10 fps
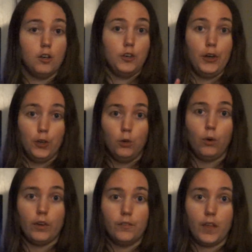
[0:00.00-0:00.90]
new
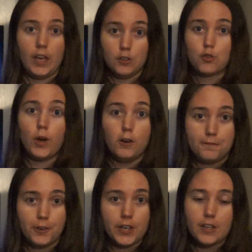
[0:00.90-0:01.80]
intro
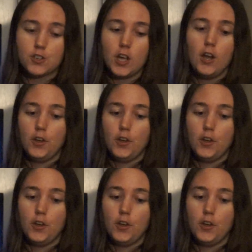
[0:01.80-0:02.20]
footage,